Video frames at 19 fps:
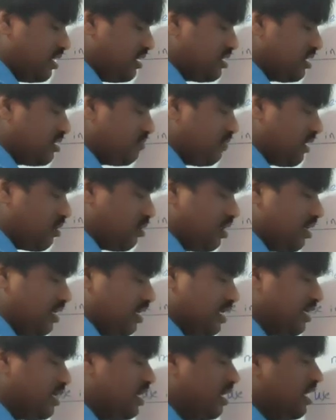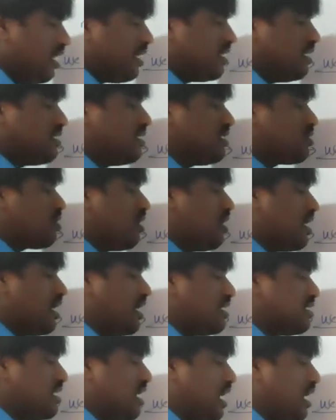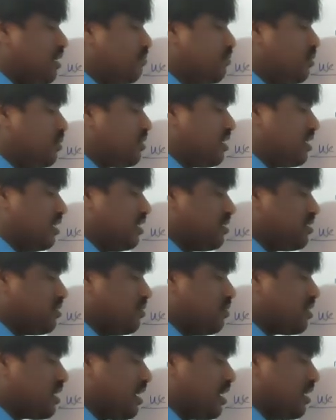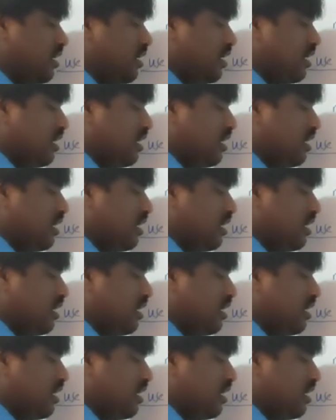this is we called here. This is called as hypotenuse. Okay,